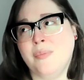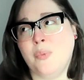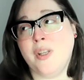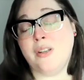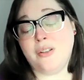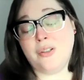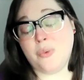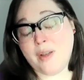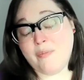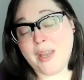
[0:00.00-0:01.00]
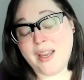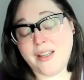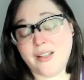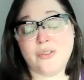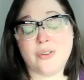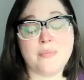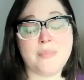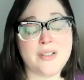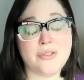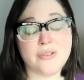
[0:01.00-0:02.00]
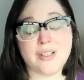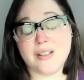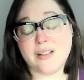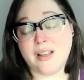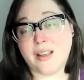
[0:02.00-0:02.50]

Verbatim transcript: when you have pain, you can be treated